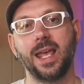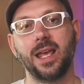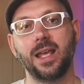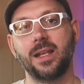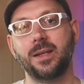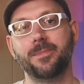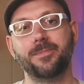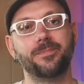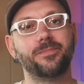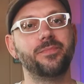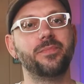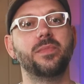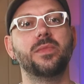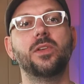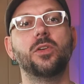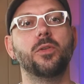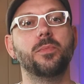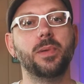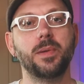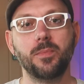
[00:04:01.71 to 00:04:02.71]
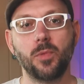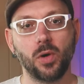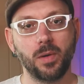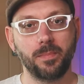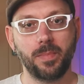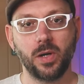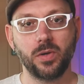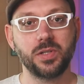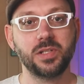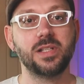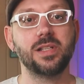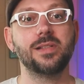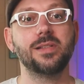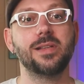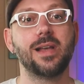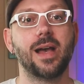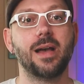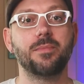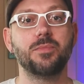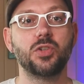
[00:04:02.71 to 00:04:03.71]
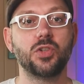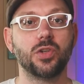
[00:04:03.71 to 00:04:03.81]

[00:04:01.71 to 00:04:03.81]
and there'll be more bonuses, I'm